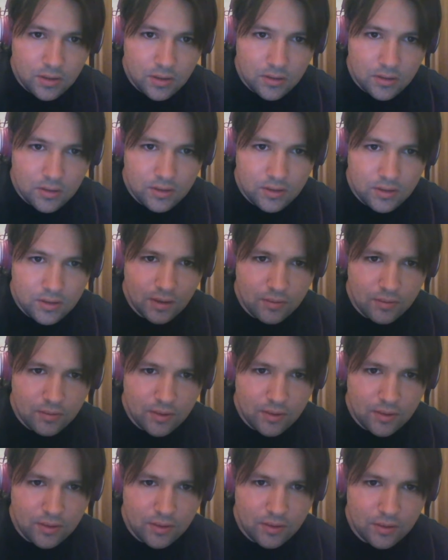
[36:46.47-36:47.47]
Is that the right
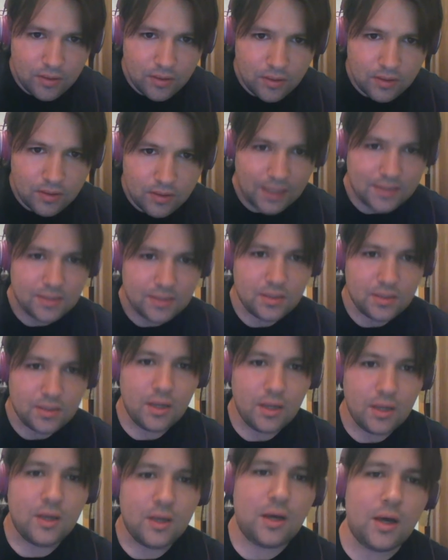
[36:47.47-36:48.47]
one? Yes.
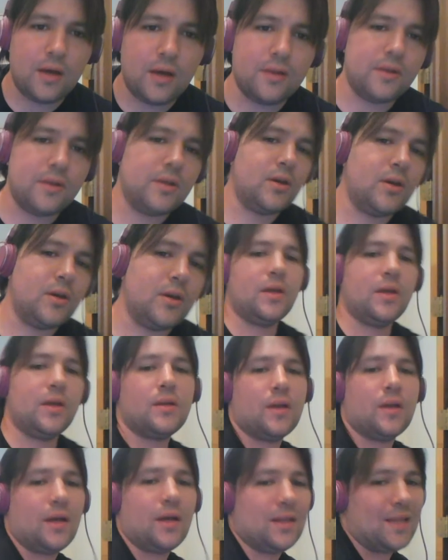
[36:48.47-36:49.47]
The
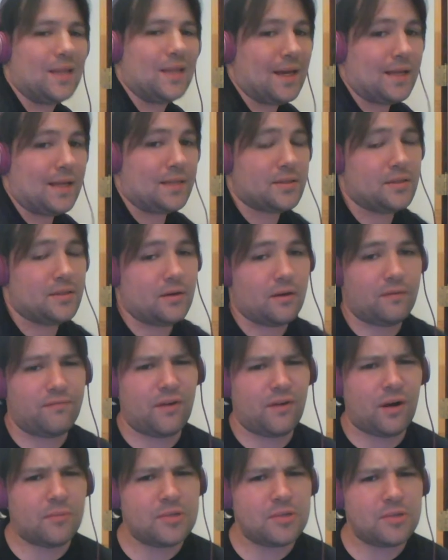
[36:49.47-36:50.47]
Goyin Alliance. They're
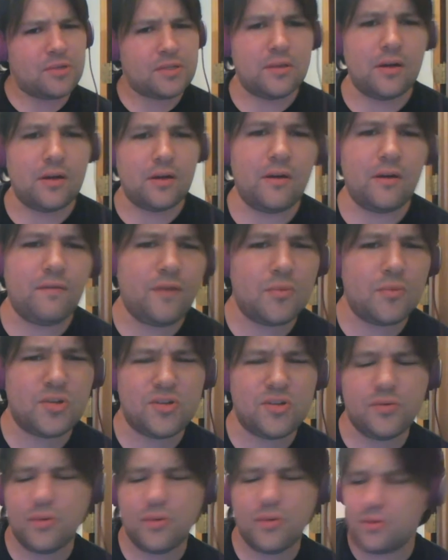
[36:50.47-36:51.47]
a
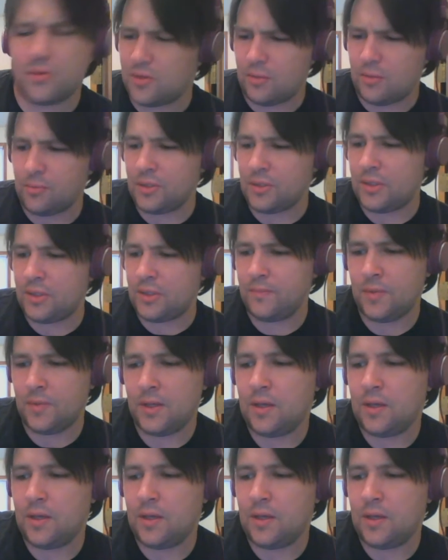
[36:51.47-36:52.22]
pharmaceutical company,